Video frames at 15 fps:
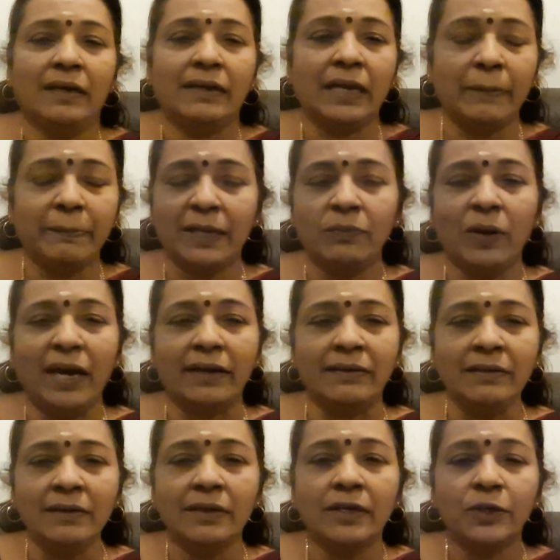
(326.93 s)
Number
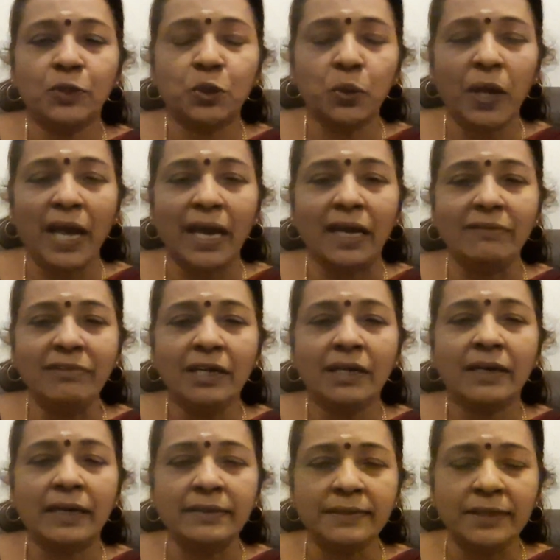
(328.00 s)
1, to have
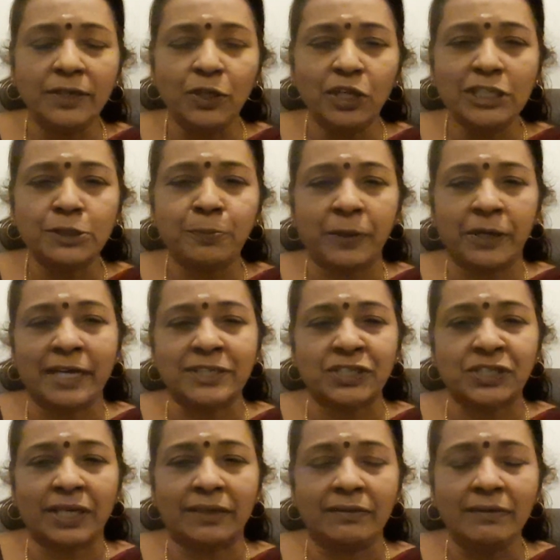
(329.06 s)
continuous
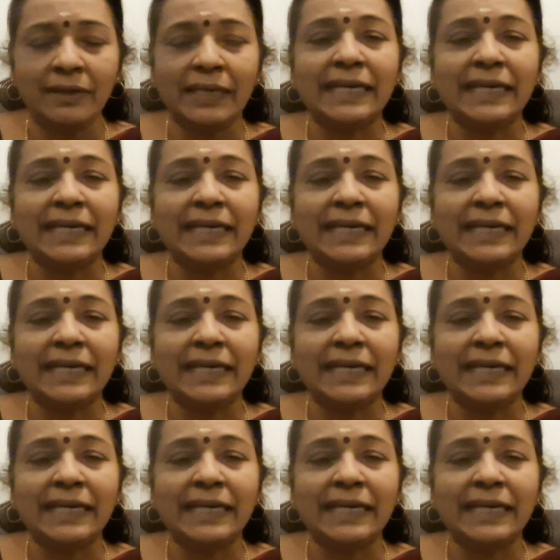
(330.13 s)
production,